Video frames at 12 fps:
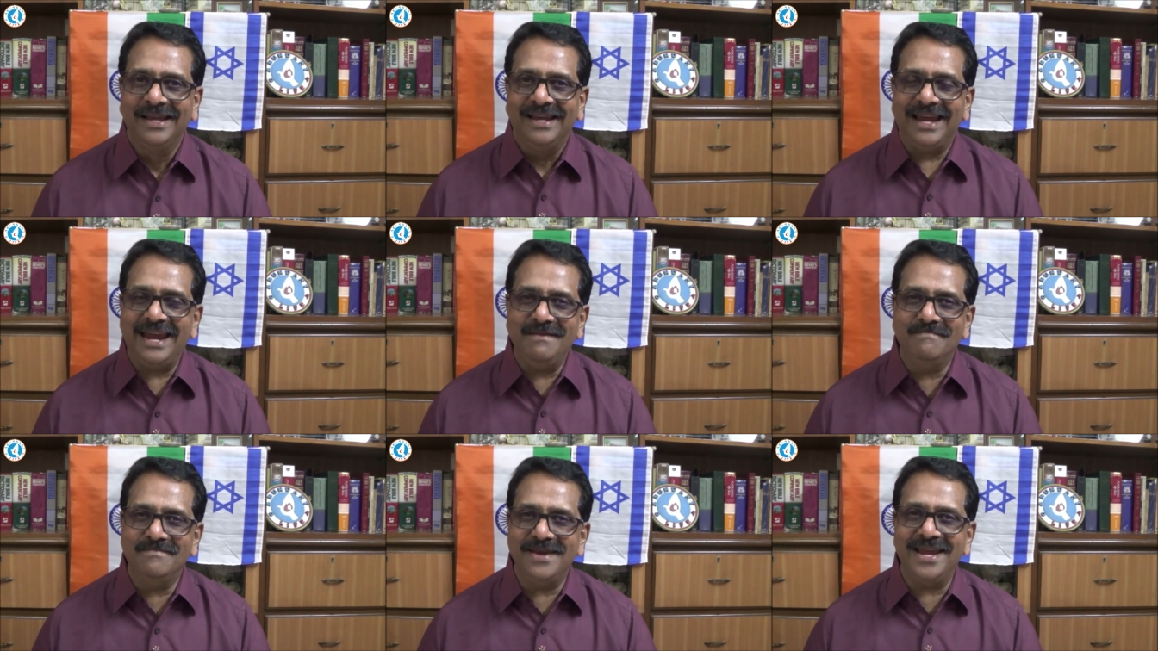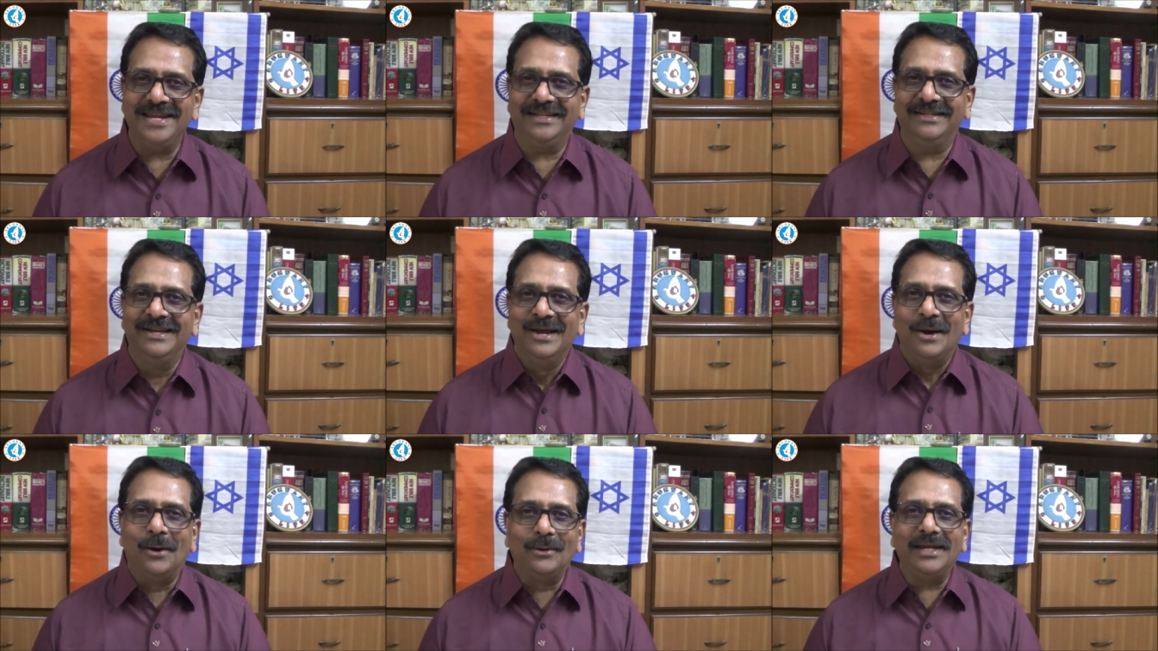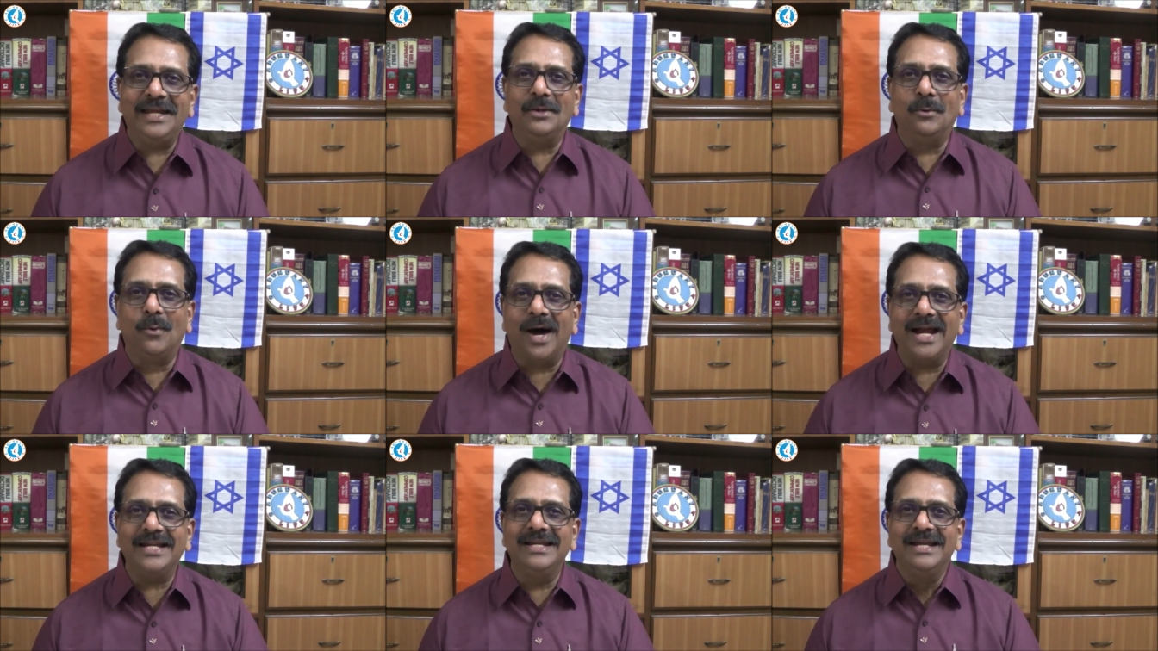amen only the
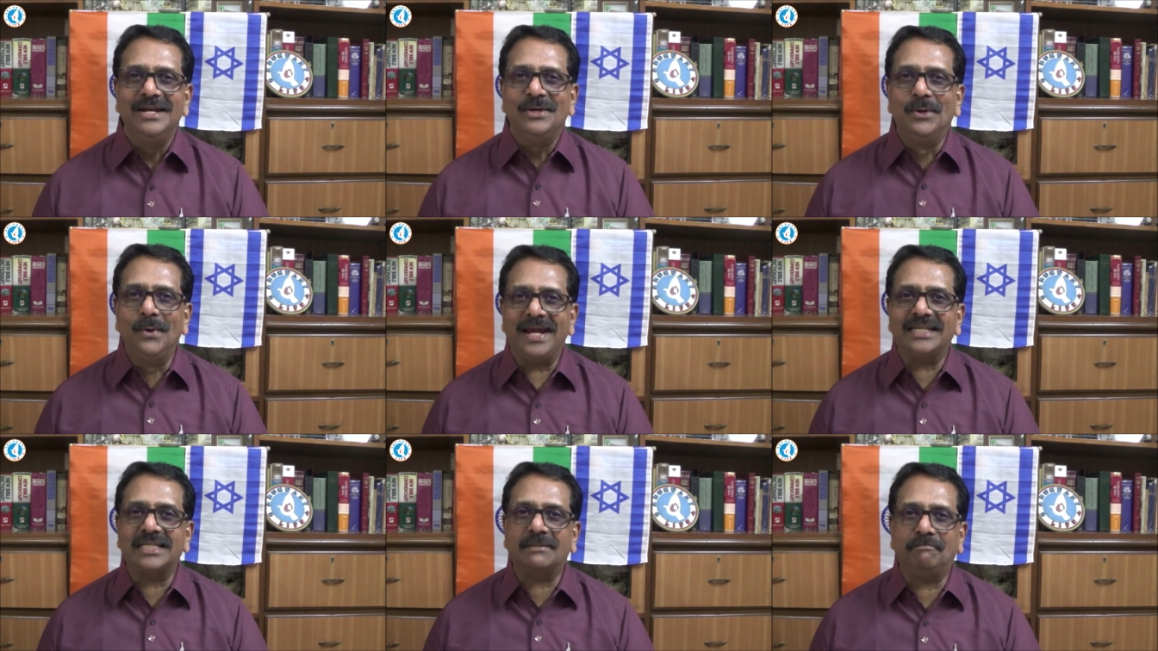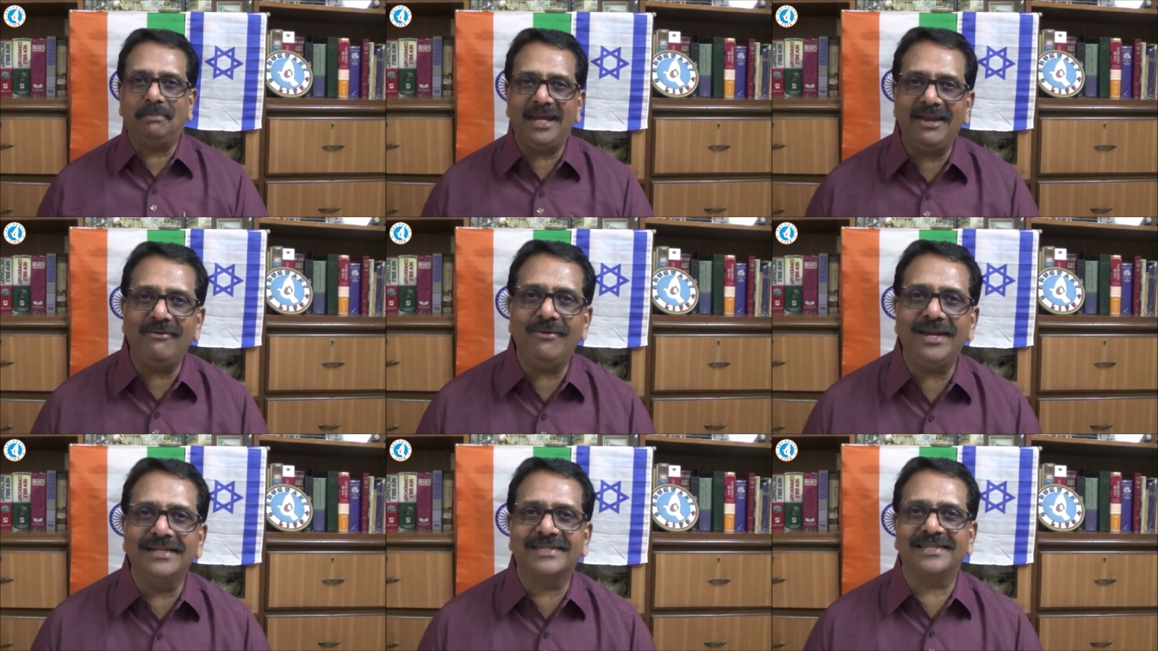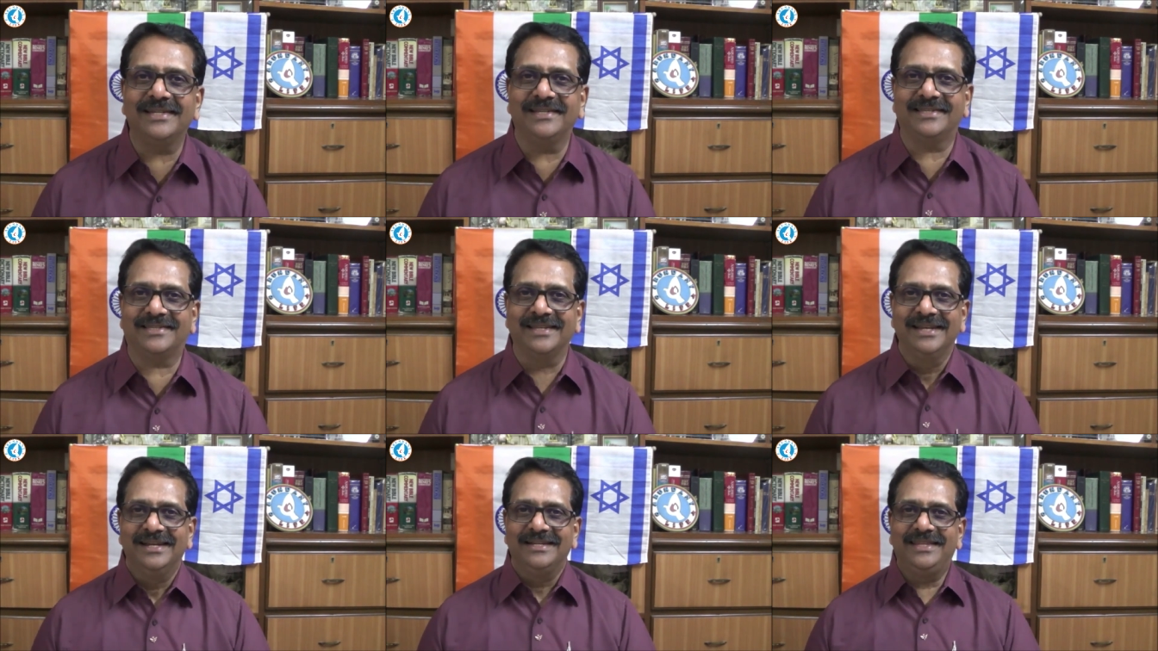one who experiences
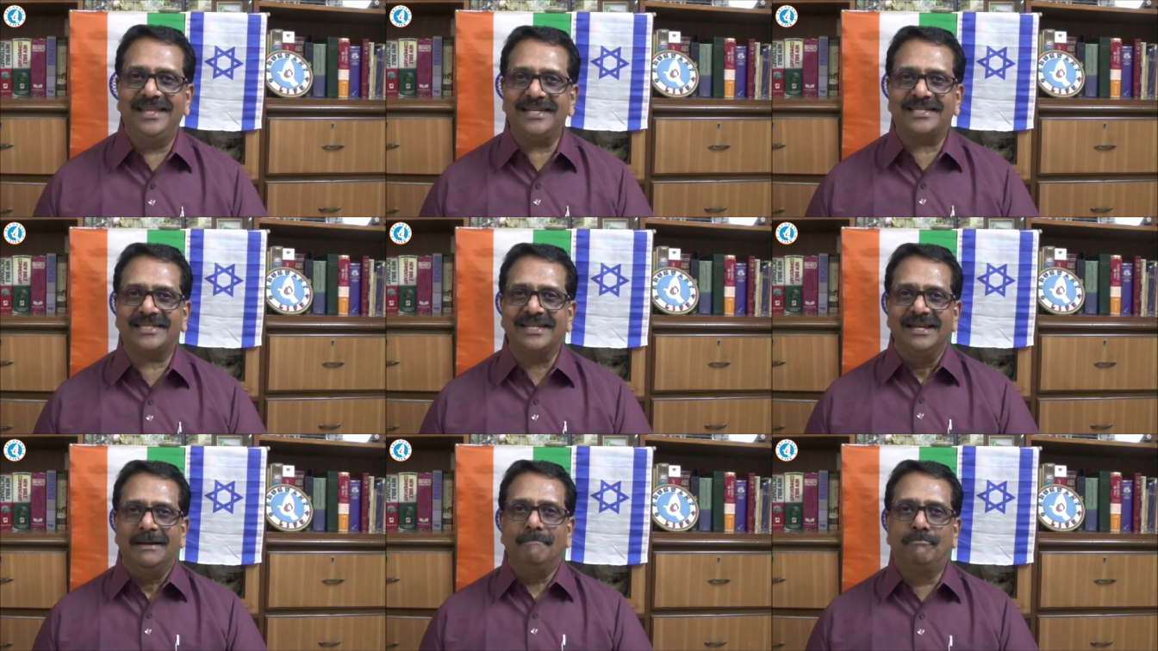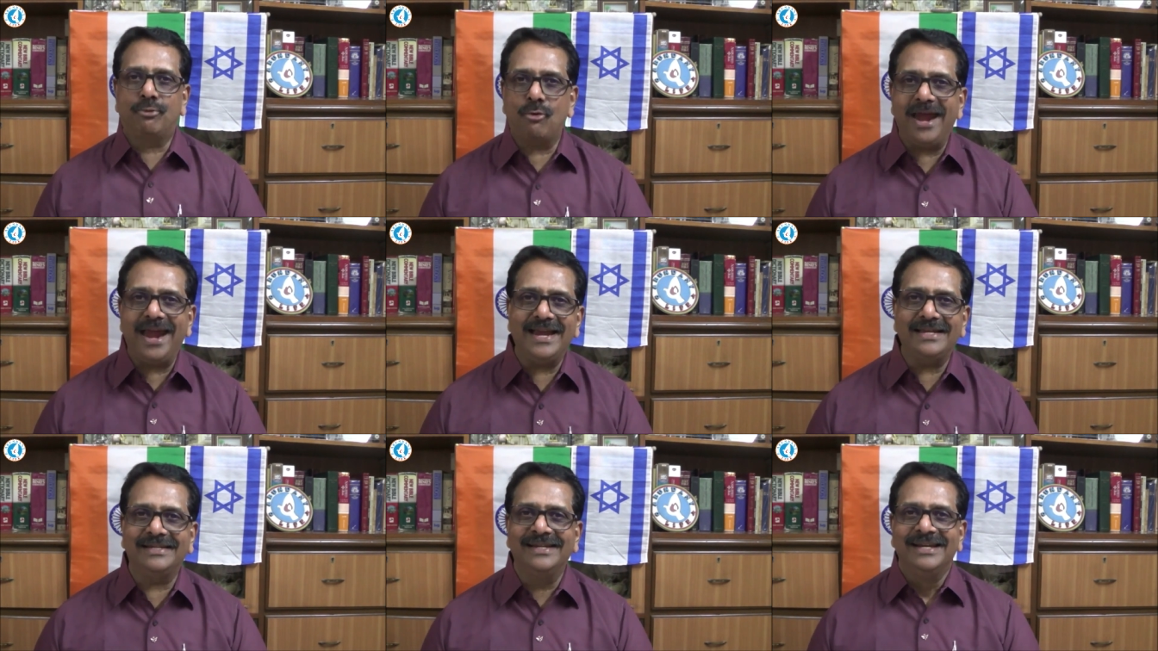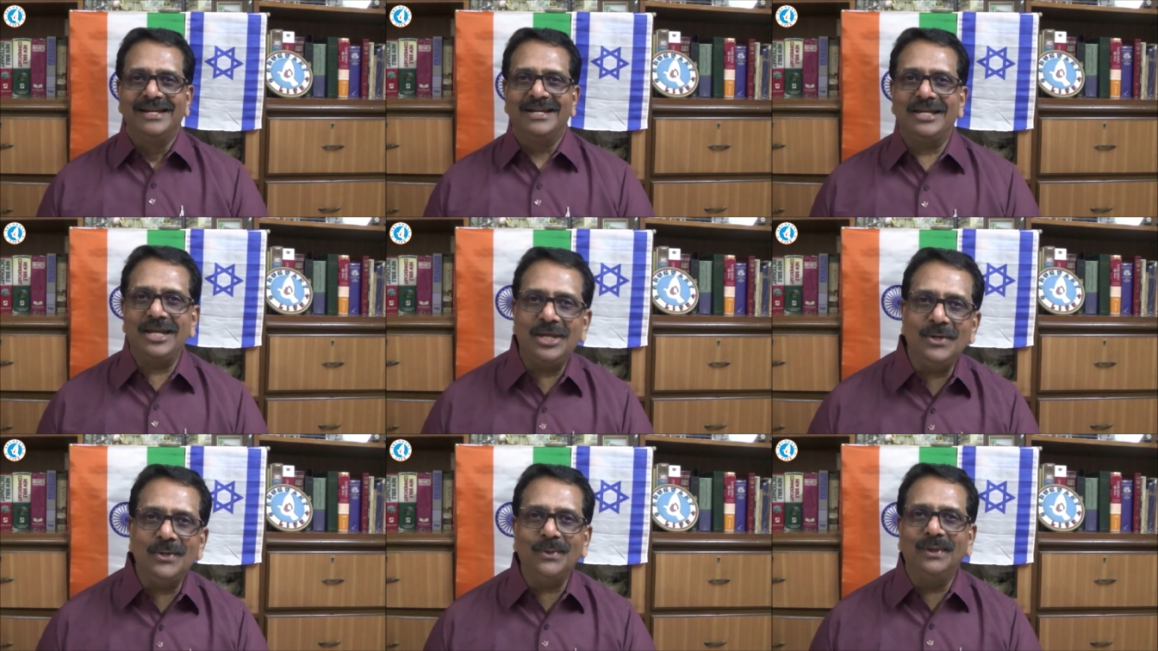this brand
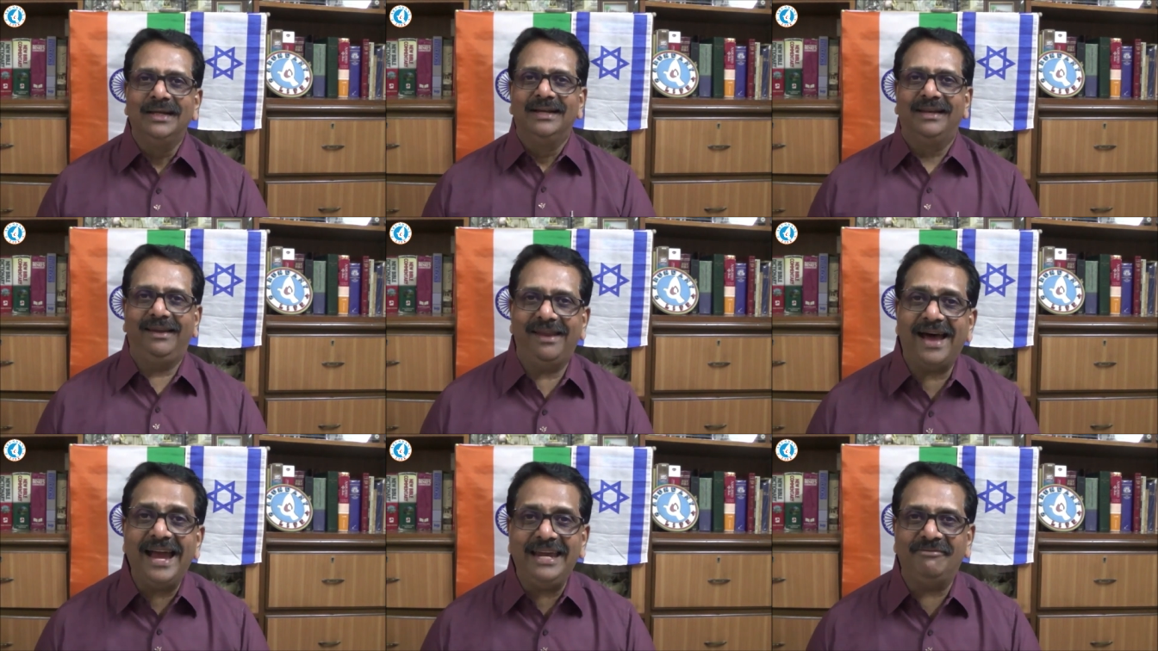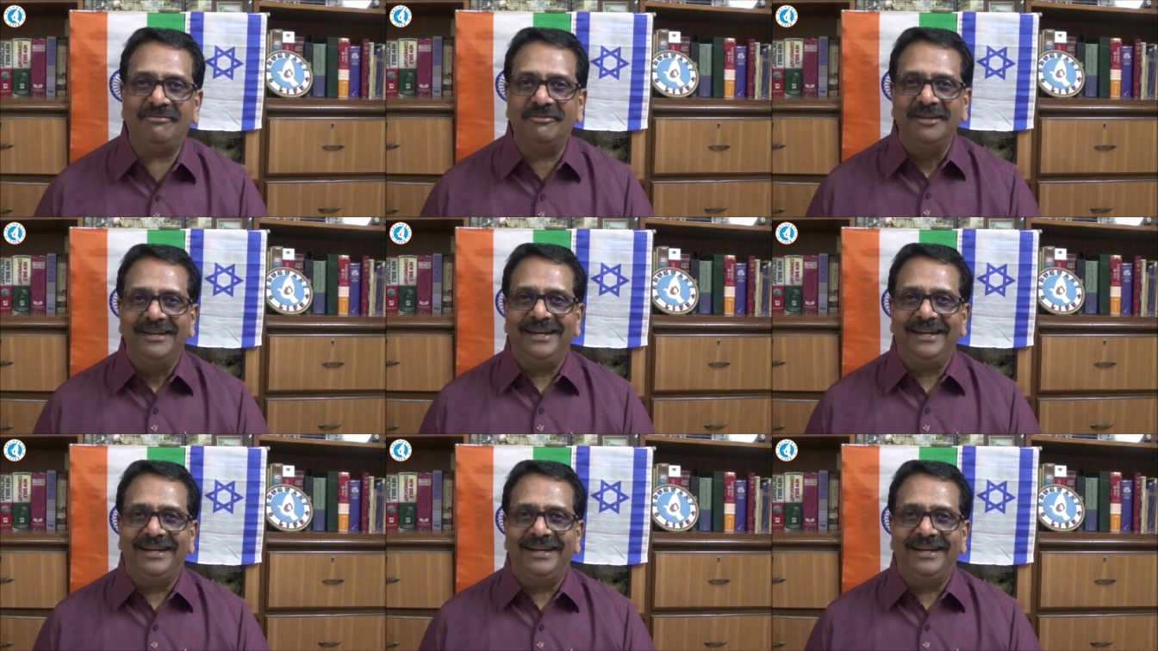new life